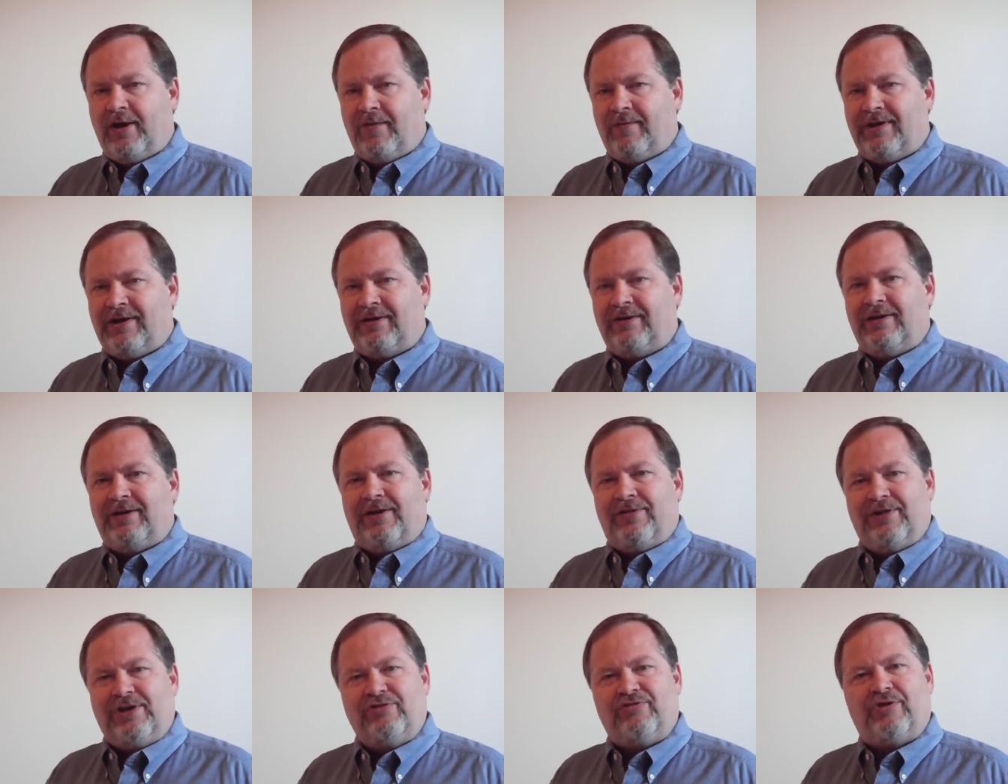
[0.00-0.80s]

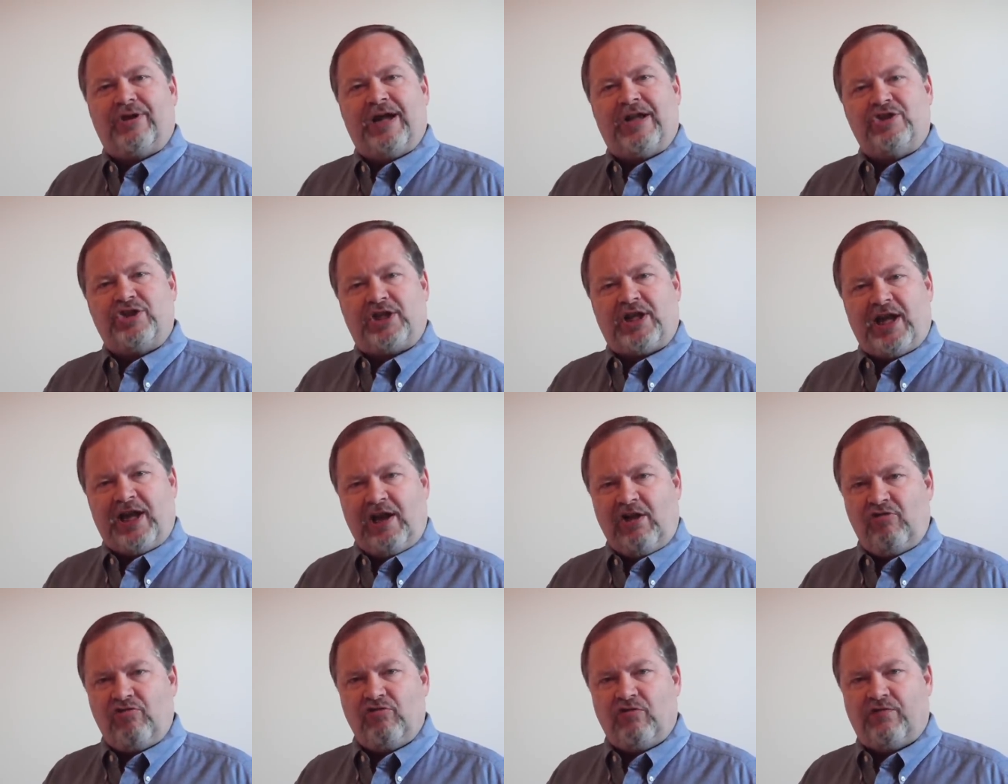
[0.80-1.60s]
Well, these are
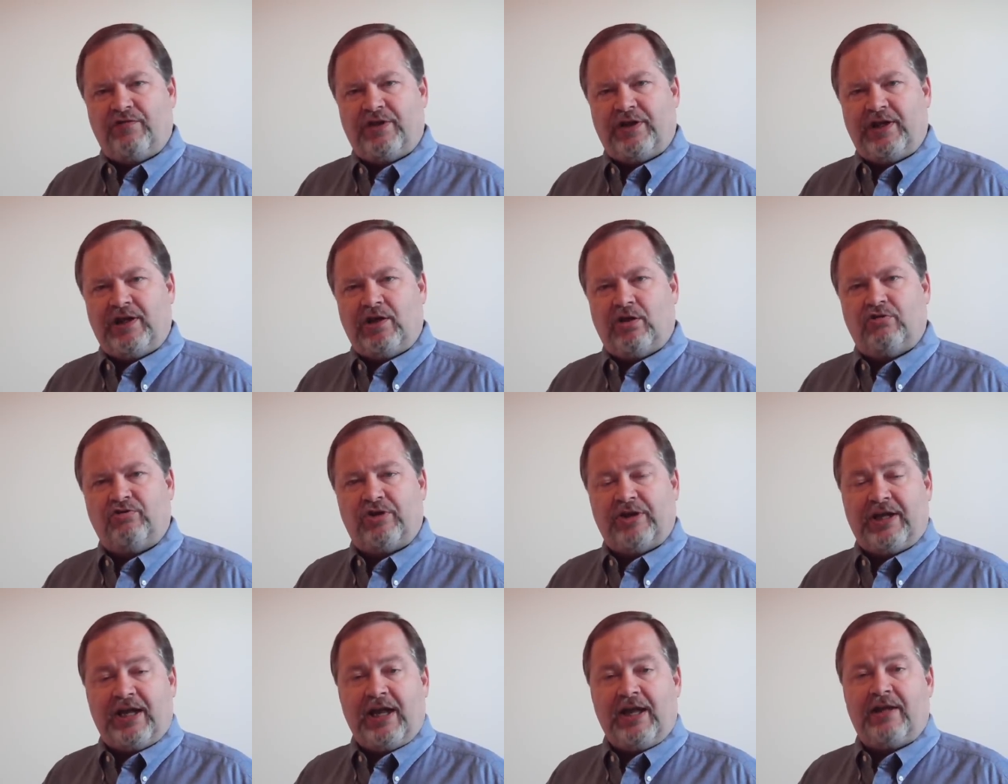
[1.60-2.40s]
educational
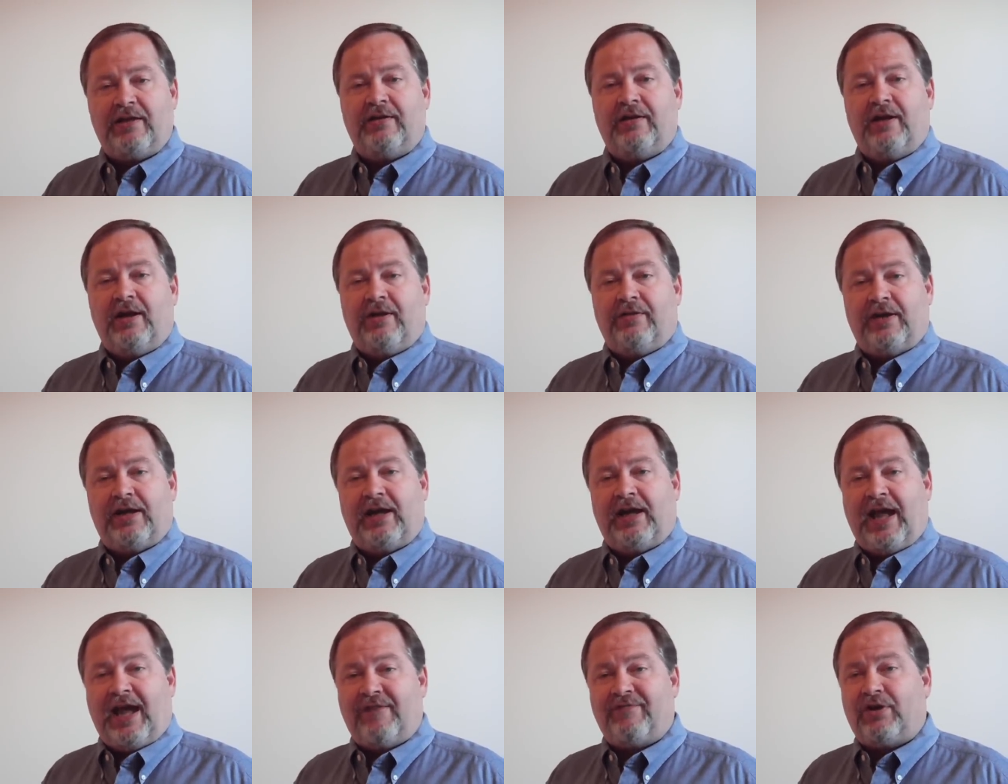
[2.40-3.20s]
videos. Again,
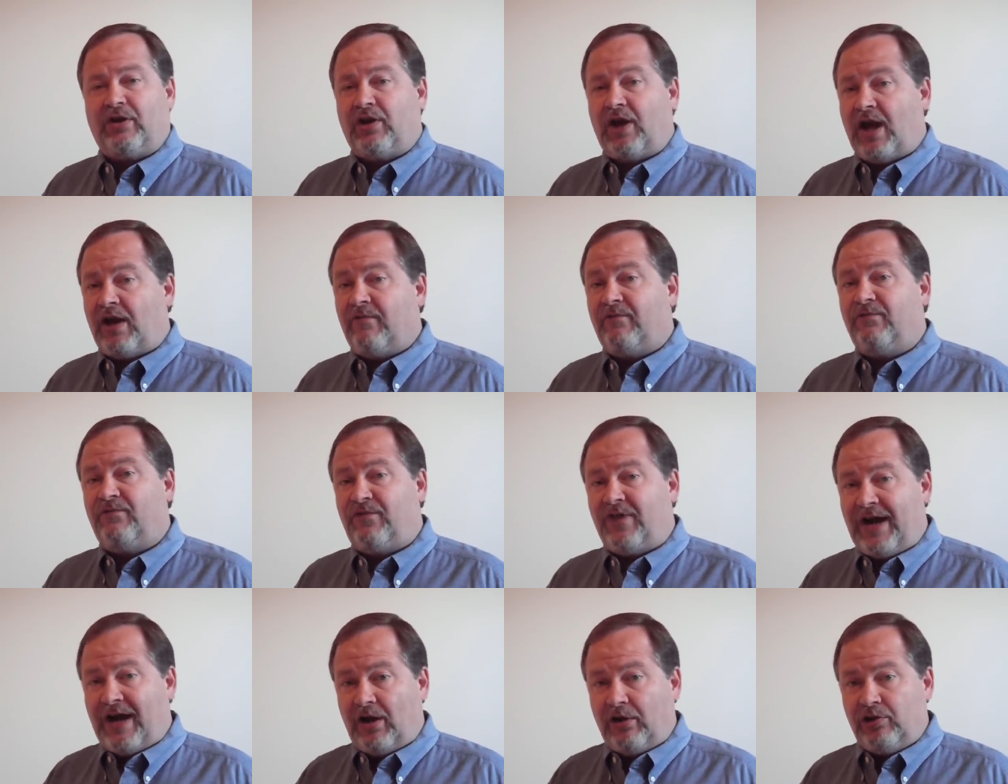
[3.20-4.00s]
they have a lot of
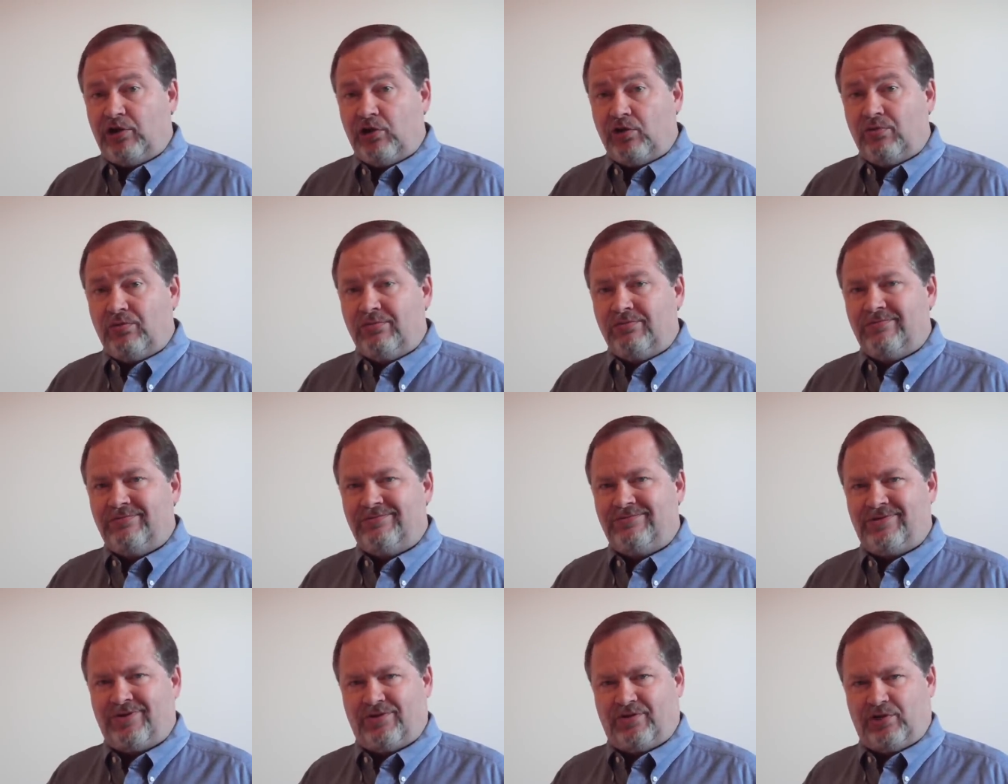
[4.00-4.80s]
value
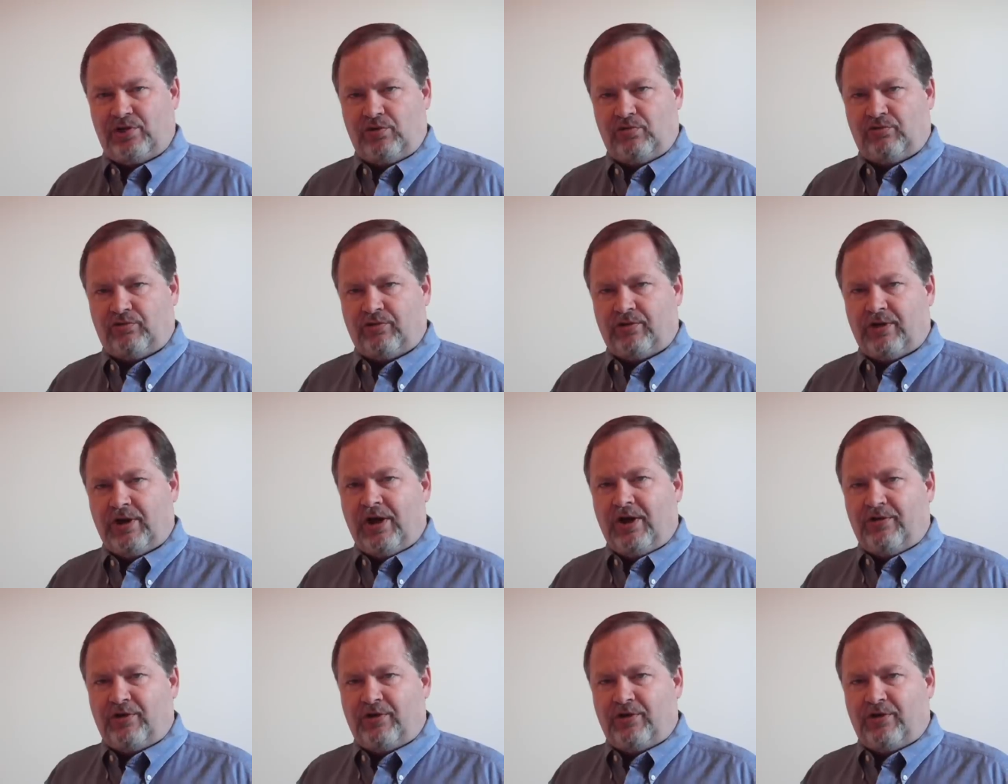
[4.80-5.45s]
to the user.